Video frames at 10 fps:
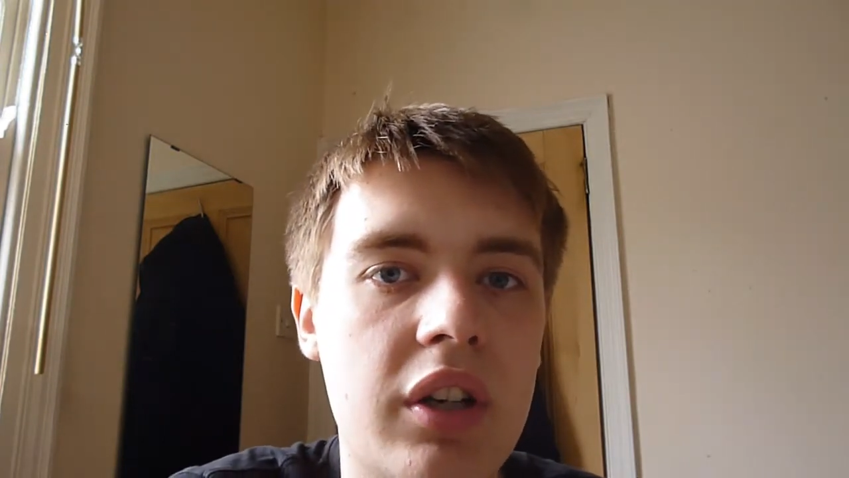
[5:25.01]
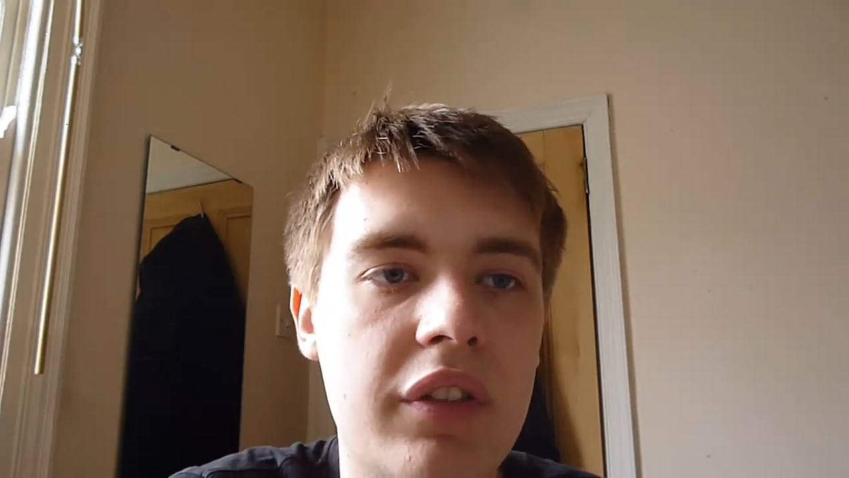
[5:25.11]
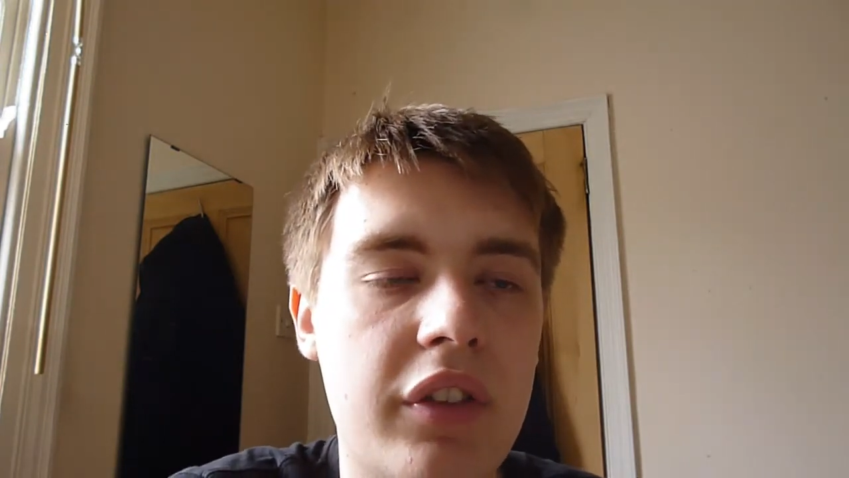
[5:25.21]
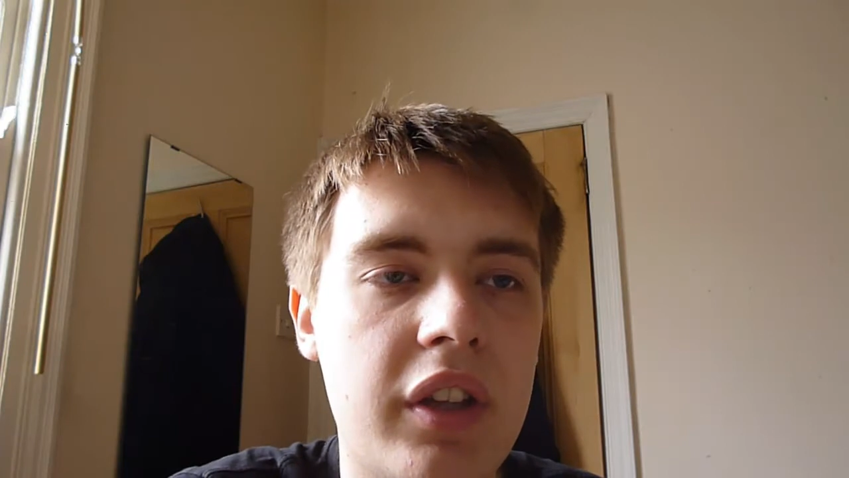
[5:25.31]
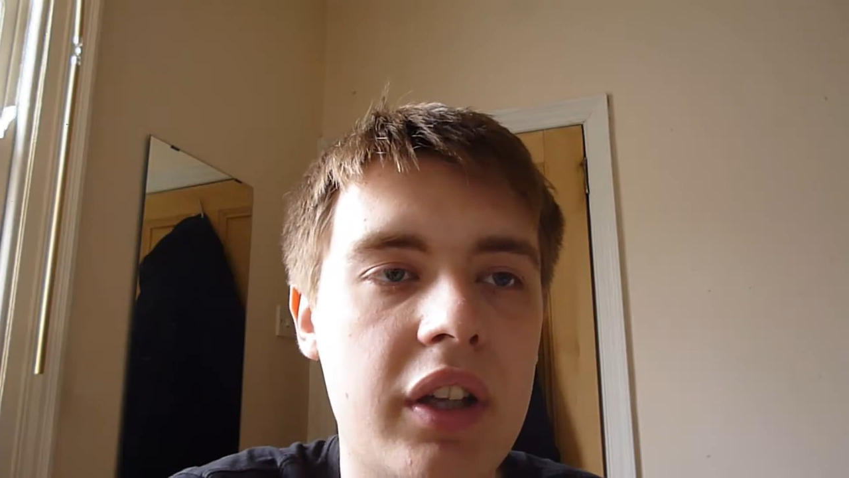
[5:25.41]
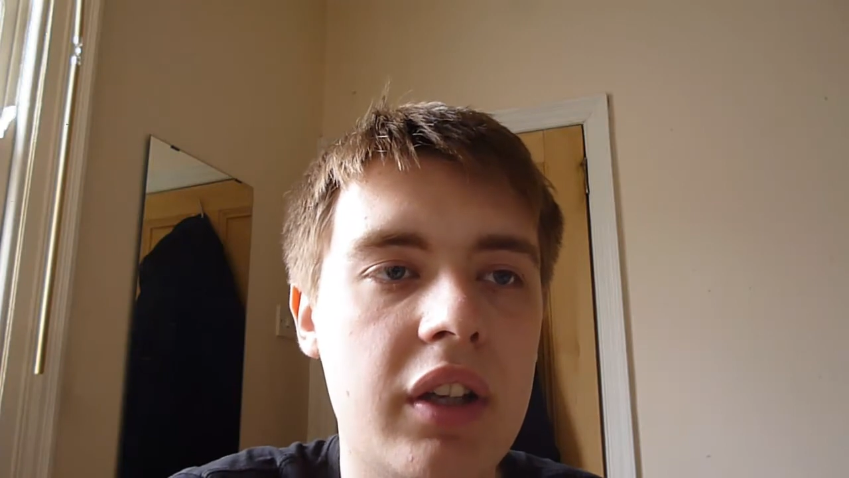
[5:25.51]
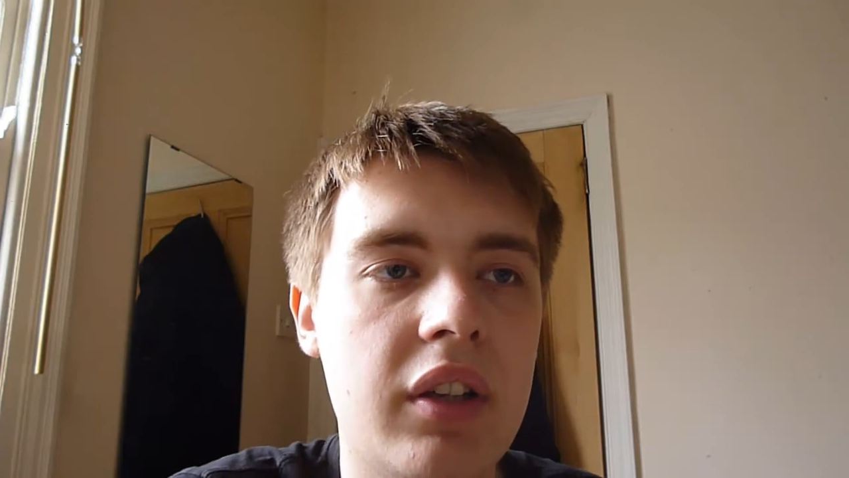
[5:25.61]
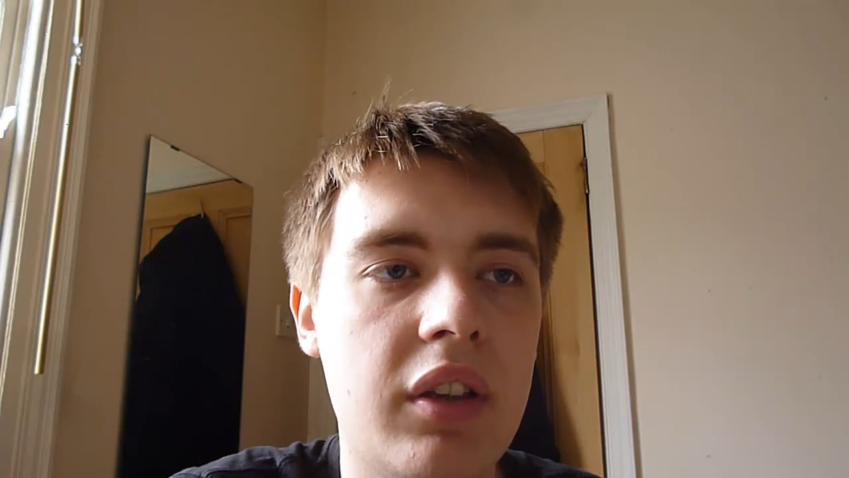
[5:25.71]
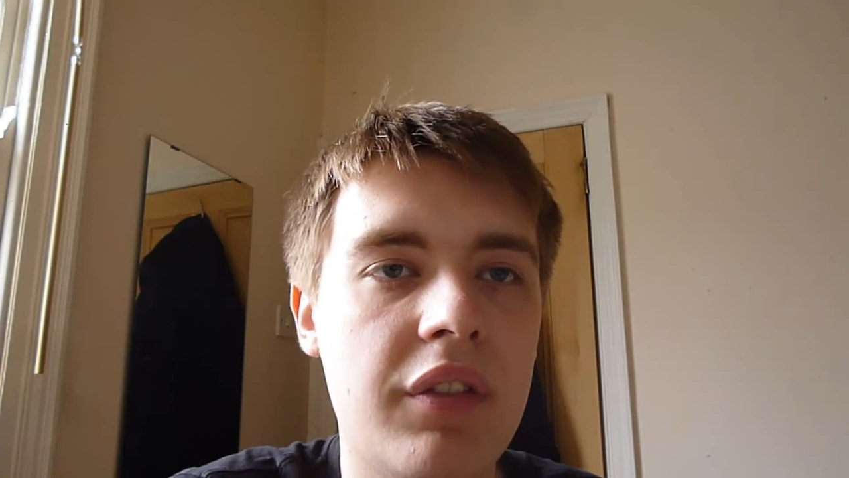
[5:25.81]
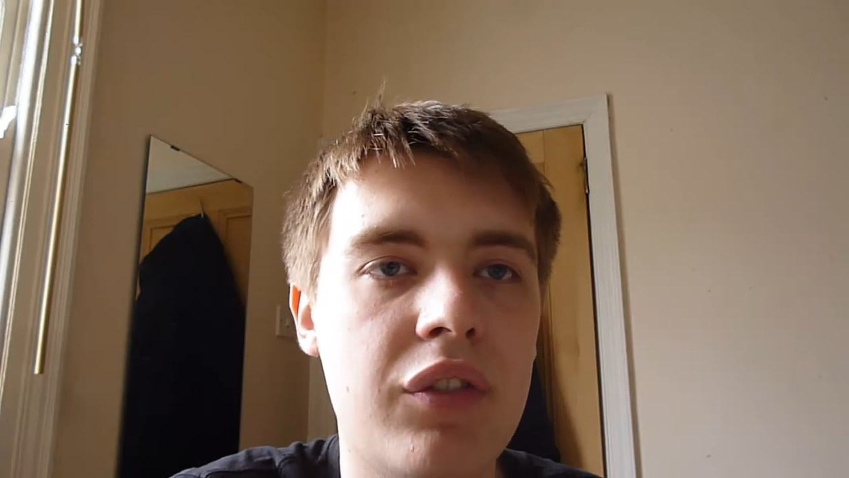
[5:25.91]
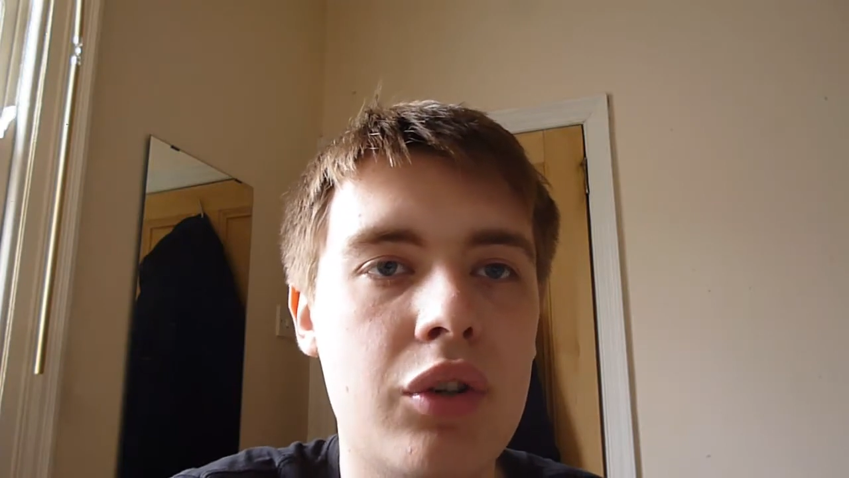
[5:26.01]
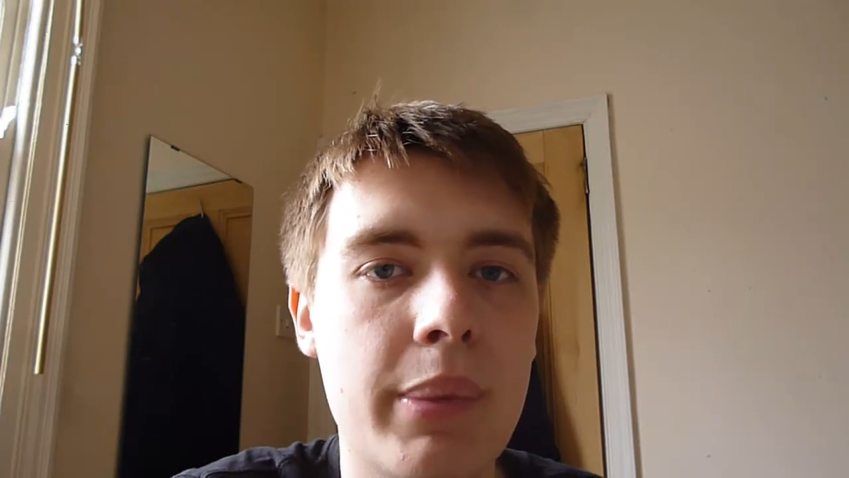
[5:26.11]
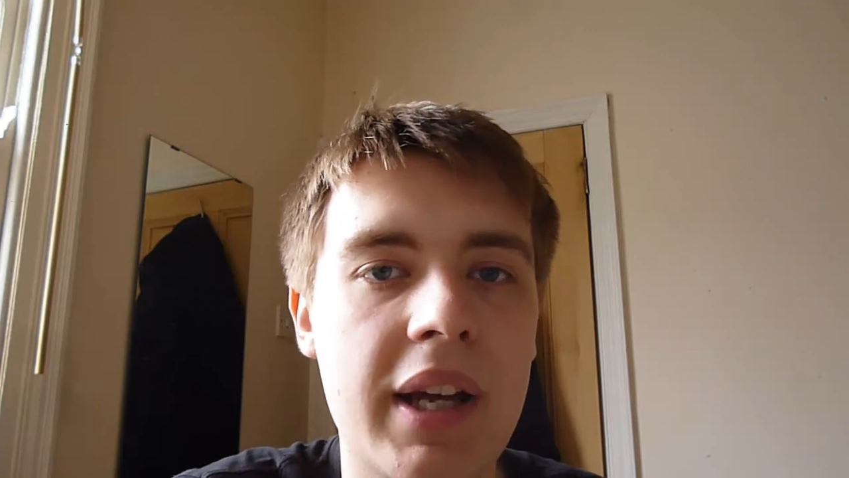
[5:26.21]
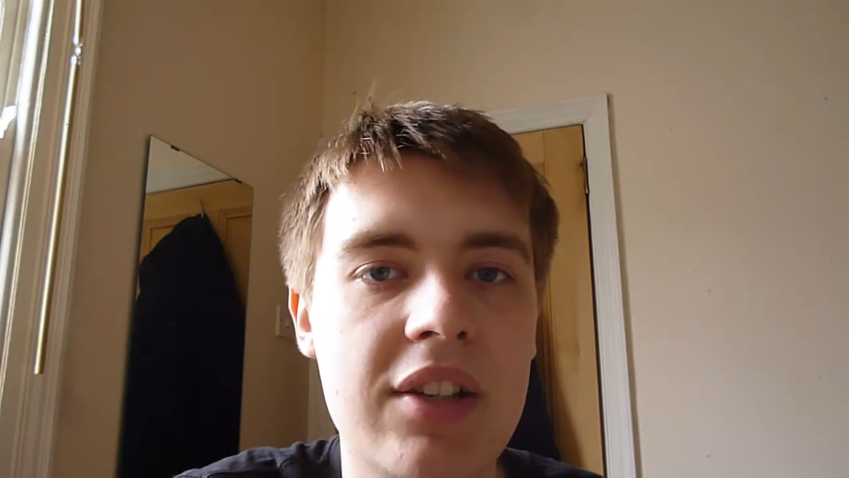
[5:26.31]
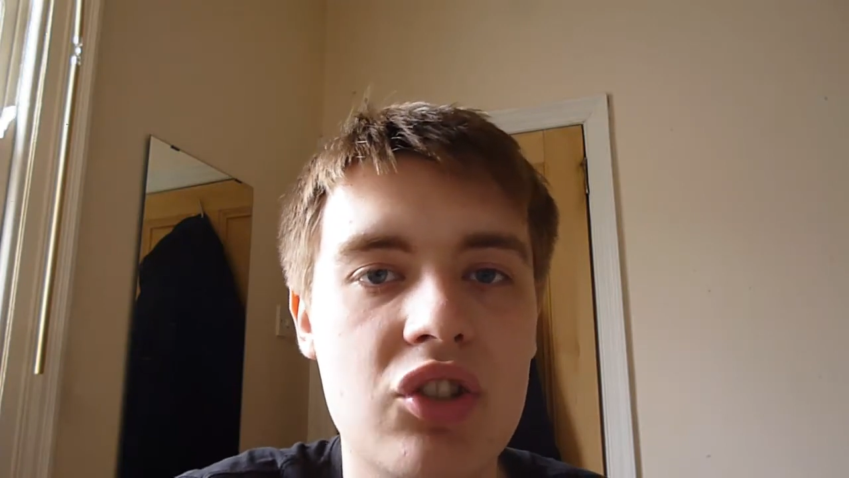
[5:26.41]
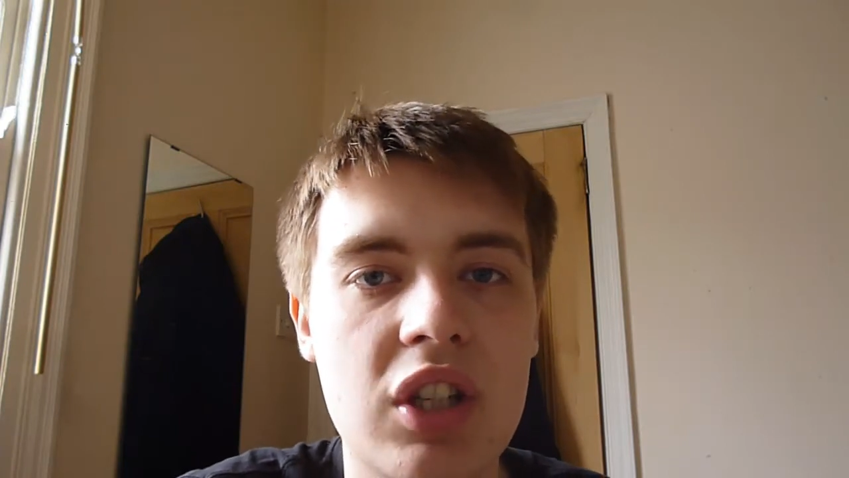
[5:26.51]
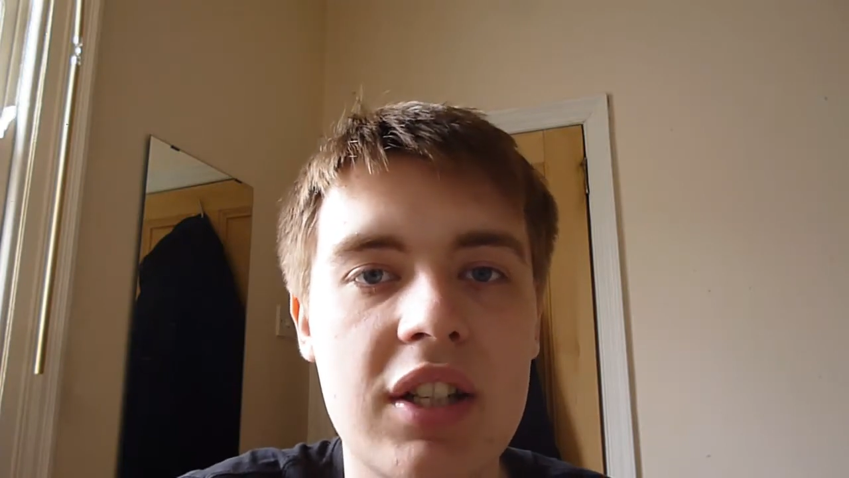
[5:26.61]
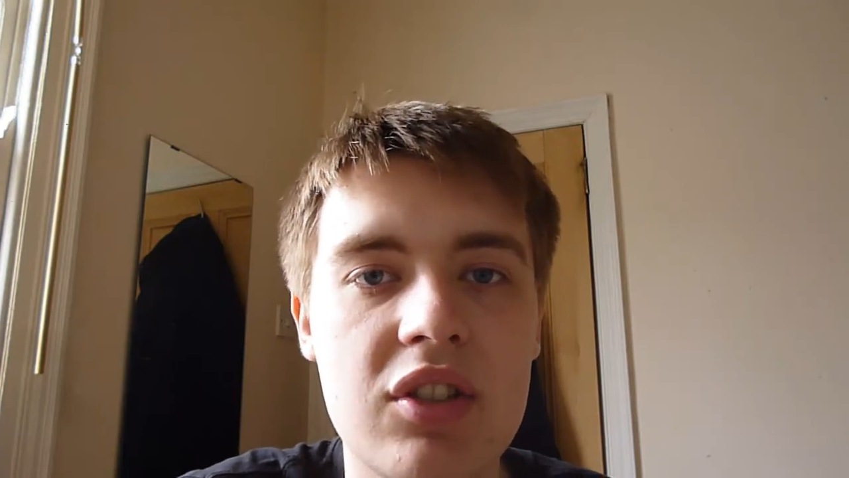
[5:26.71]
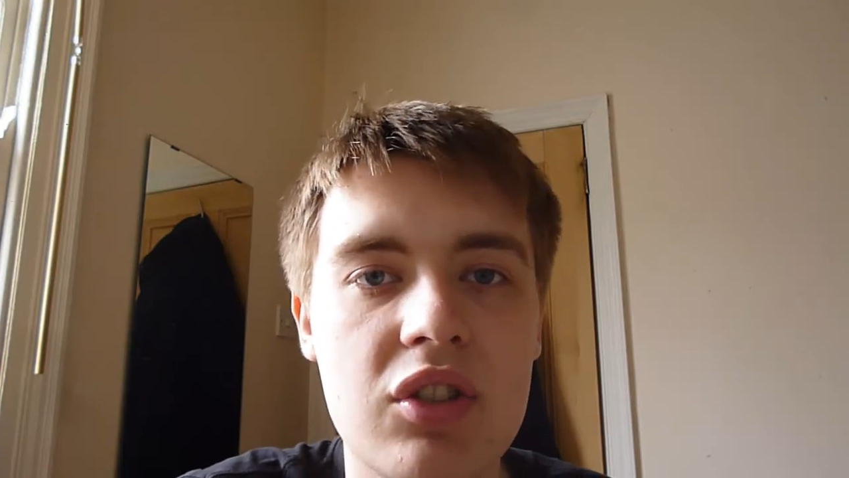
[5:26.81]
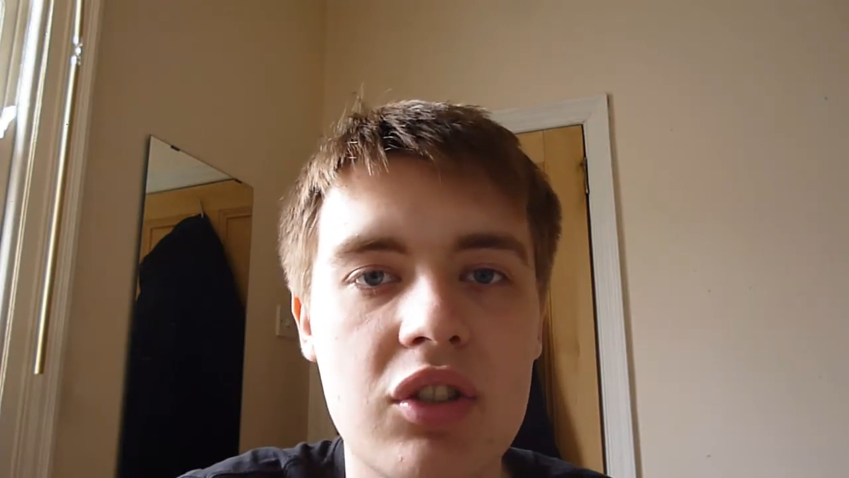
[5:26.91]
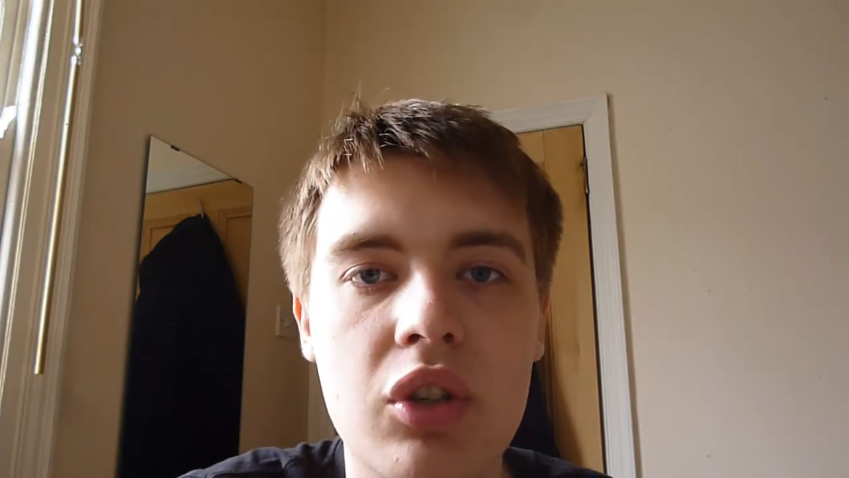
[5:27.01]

after the format has changed,